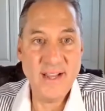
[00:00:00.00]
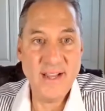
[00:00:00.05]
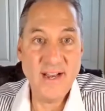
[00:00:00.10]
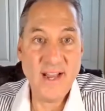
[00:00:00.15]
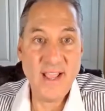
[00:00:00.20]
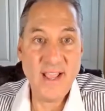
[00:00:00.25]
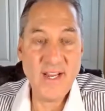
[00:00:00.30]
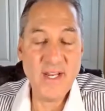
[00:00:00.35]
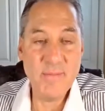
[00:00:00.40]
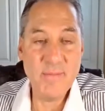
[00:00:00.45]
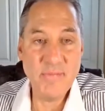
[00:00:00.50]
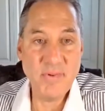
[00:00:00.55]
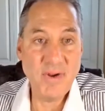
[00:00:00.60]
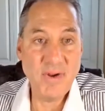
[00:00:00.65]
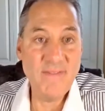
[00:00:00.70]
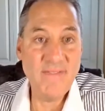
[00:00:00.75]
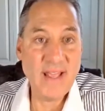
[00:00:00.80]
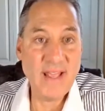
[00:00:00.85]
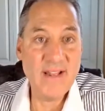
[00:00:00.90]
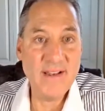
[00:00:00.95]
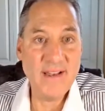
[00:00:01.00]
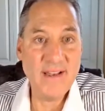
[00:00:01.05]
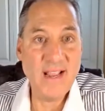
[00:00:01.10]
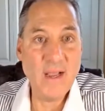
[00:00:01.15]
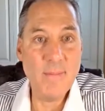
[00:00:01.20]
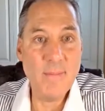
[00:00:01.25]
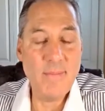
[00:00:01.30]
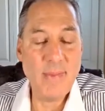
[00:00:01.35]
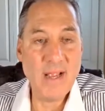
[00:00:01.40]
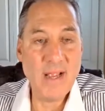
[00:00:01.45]
And I can prove that
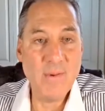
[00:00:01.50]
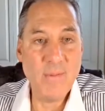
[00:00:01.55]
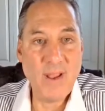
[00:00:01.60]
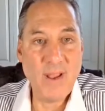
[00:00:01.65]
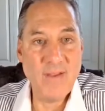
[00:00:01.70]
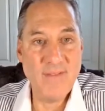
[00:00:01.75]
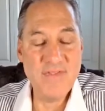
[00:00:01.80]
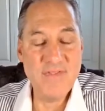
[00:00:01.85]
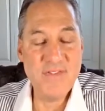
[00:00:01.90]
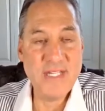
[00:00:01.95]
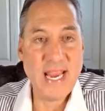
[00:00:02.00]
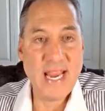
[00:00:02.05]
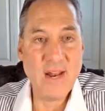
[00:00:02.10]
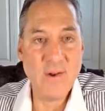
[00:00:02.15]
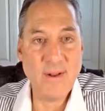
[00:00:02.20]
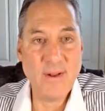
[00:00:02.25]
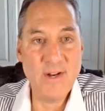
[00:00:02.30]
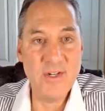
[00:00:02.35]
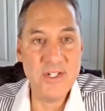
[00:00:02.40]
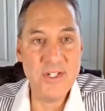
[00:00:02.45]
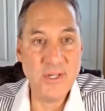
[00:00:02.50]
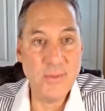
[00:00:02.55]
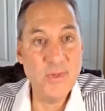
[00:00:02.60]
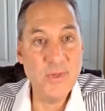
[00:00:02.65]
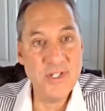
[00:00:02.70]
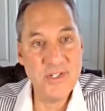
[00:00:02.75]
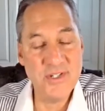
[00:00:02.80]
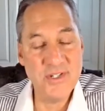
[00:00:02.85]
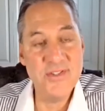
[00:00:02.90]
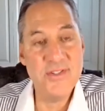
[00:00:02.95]
now by way of scalar energy,
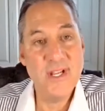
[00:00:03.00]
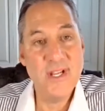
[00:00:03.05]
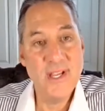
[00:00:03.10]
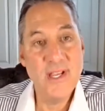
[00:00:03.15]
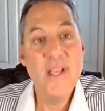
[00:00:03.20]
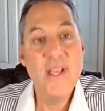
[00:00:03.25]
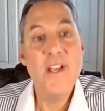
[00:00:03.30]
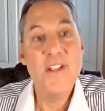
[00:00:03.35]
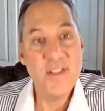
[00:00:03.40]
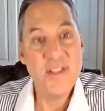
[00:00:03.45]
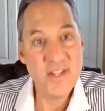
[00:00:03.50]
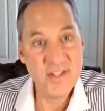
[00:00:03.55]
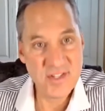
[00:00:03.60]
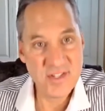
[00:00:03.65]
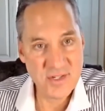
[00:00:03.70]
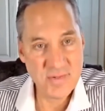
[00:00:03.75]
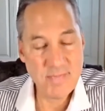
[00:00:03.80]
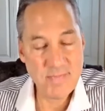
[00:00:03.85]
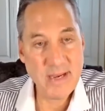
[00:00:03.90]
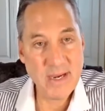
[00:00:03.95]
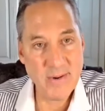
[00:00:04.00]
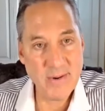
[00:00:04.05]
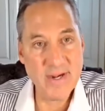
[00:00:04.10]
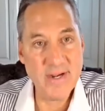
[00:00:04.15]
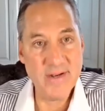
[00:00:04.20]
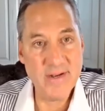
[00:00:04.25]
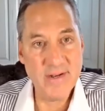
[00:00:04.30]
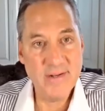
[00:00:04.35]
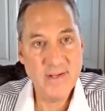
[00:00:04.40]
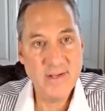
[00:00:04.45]
which is the
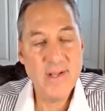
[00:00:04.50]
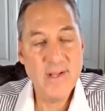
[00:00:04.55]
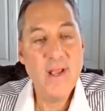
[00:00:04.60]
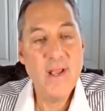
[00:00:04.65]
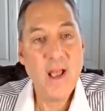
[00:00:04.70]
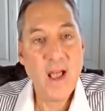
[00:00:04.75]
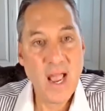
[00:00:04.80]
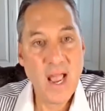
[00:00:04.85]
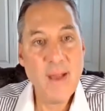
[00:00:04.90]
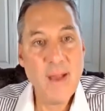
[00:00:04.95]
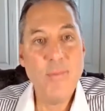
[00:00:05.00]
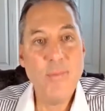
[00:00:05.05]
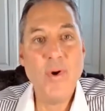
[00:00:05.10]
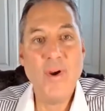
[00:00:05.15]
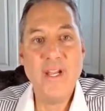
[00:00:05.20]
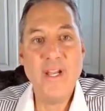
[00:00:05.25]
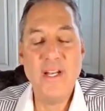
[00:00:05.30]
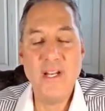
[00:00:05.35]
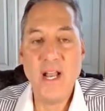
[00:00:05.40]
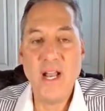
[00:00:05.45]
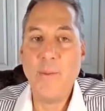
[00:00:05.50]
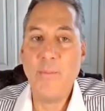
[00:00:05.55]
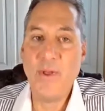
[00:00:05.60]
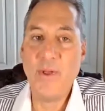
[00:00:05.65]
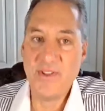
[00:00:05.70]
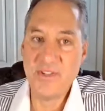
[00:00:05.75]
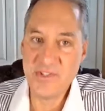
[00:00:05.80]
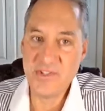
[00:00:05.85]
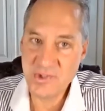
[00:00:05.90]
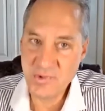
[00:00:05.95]
spirit. I'm working not
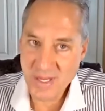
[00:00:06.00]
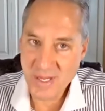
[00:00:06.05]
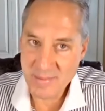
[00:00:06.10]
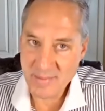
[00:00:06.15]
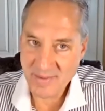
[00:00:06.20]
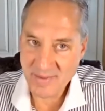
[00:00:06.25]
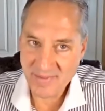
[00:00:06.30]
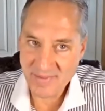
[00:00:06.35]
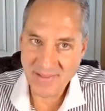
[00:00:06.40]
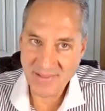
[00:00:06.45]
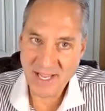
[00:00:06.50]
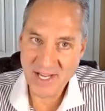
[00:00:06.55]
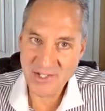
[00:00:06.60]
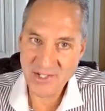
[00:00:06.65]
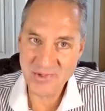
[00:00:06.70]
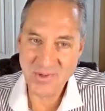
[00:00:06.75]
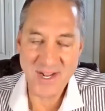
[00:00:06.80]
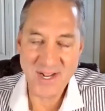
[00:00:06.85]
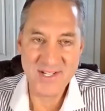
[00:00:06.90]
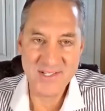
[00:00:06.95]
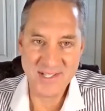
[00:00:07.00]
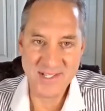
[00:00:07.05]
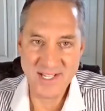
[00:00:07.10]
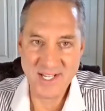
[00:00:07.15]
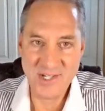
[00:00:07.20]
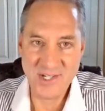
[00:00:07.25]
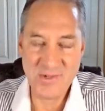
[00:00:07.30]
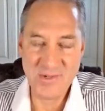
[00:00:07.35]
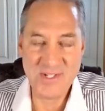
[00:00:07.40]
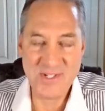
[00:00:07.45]
with a stream of electrons,
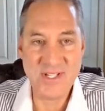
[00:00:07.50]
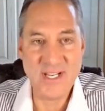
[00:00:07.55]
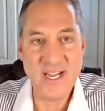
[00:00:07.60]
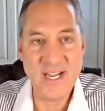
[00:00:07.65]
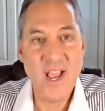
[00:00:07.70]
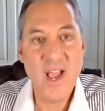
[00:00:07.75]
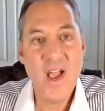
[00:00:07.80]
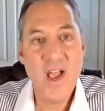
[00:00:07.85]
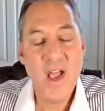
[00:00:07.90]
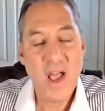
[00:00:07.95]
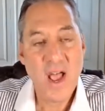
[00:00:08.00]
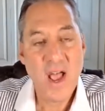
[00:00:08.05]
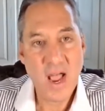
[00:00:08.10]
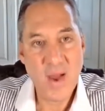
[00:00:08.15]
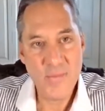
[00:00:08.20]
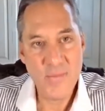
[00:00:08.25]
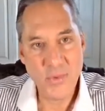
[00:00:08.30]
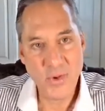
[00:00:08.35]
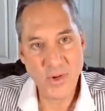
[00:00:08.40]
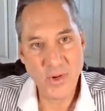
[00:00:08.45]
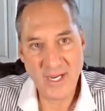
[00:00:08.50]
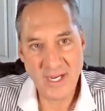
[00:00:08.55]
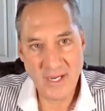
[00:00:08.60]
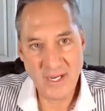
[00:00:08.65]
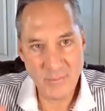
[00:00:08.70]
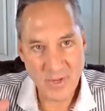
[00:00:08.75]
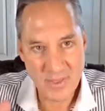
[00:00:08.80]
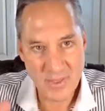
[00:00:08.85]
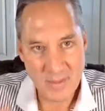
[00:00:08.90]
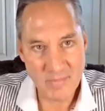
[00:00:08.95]
electricity. I'm
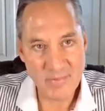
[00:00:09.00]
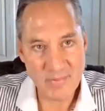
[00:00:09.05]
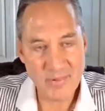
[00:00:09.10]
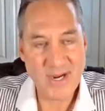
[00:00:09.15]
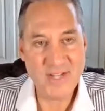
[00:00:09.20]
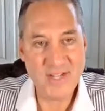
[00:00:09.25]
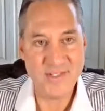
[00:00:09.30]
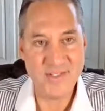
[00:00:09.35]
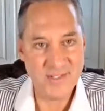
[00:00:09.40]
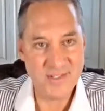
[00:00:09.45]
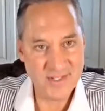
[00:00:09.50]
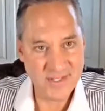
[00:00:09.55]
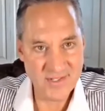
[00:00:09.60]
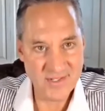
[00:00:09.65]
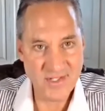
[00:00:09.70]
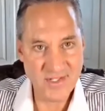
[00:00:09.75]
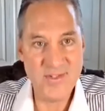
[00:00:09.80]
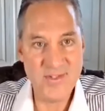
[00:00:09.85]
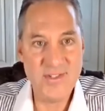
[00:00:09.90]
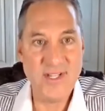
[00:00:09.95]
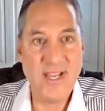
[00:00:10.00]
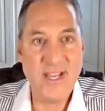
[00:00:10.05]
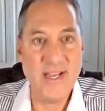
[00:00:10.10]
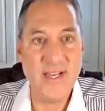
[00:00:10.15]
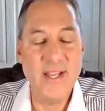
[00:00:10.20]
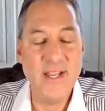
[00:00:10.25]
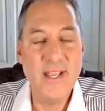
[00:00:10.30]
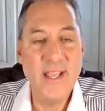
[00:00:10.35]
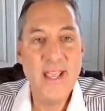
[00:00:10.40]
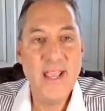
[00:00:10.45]
working with a presence, as you said.